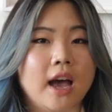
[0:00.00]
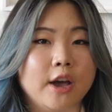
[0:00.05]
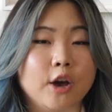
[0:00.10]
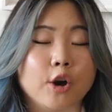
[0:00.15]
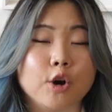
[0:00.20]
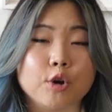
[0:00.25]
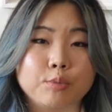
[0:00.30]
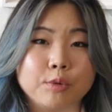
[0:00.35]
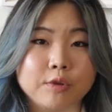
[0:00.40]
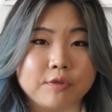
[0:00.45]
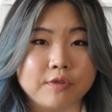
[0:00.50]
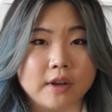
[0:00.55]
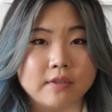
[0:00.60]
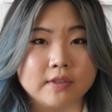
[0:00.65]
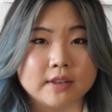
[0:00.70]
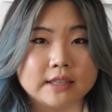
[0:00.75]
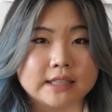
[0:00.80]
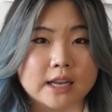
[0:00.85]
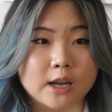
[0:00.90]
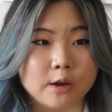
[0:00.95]
I hope you
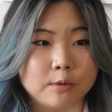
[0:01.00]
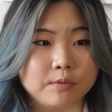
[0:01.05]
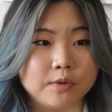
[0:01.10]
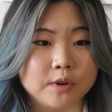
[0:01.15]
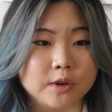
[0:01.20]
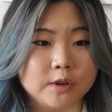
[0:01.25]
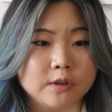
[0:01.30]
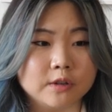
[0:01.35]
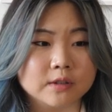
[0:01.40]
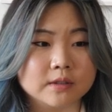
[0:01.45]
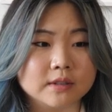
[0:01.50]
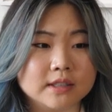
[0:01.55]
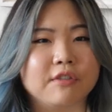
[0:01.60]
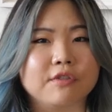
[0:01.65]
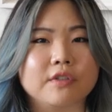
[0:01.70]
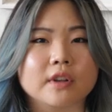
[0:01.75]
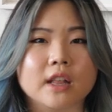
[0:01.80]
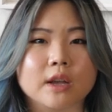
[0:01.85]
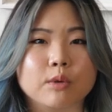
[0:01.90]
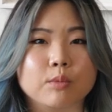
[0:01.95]
found this helpful. I
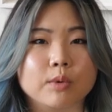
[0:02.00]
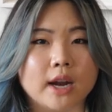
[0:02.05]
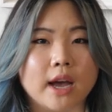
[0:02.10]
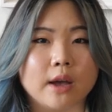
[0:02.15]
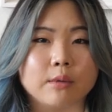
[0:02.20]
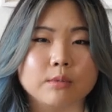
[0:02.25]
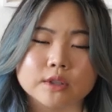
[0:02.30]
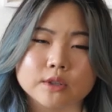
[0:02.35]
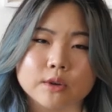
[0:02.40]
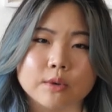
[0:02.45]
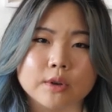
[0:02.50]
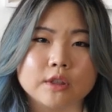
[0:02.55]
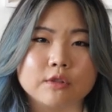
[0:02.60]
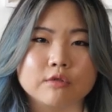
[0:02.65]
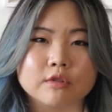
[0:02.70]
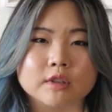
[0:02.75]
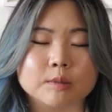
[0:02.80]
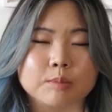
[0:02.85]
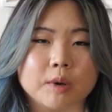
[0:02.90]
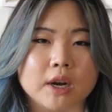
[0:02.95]
feel like when I was going
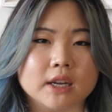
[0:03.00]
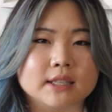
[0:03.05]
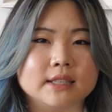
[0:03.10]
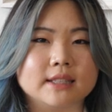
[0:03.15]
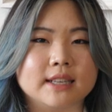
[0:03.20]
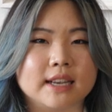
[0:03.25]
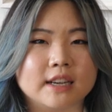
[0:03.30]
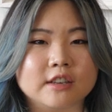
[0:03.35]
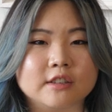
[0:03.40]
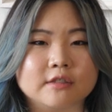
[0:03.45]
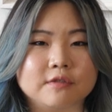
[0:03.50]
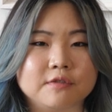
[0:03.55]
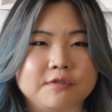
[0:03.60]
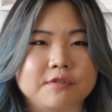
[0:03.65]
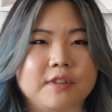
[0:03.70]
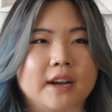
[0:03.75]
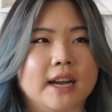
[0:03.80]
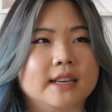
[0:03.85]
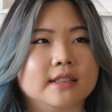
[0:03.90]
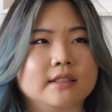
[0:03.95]
through this process, I couldn't
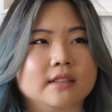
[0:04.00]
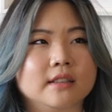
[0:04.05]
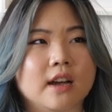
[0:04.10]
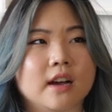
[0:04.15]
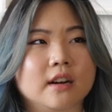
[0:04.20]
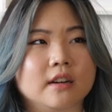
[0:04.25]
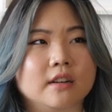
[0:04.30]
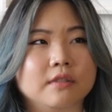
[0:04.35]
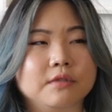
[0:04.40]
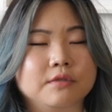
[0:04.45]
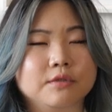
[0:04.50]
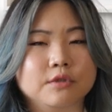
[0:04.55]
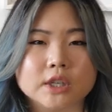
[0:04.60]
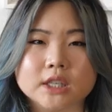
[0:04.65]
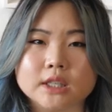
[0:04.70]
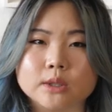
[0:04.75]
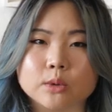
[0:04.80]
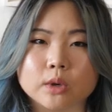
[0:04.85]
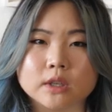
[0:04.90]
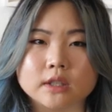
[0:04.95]
find a lot of
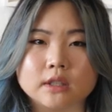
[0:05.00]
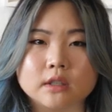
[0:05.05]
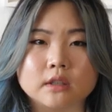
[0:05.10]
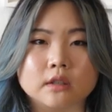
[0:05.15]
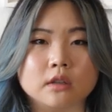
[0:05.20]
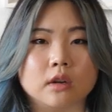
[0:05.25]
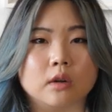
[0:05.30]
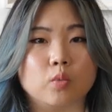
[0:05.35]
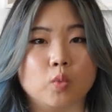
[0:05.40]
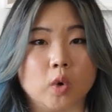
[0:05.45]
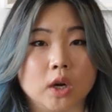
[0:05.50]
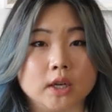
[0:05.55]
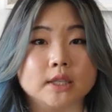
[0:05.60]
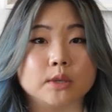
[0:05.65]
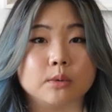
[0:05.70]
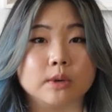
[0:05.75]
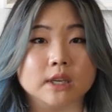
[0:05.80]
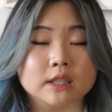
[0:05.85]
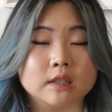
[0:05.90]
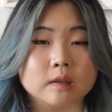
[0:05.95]
resources on what
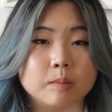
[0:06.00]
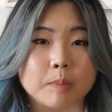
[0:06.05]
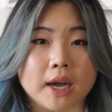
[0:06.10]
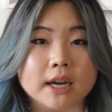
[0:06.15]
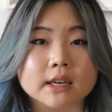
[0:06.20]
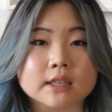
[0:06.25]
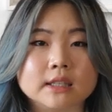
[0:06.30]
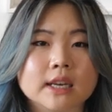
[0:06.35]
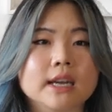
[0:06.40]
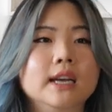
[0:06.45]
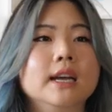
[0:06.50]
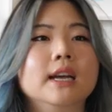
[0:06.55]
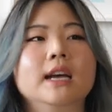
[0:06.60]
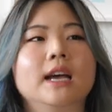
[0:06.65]
to expect.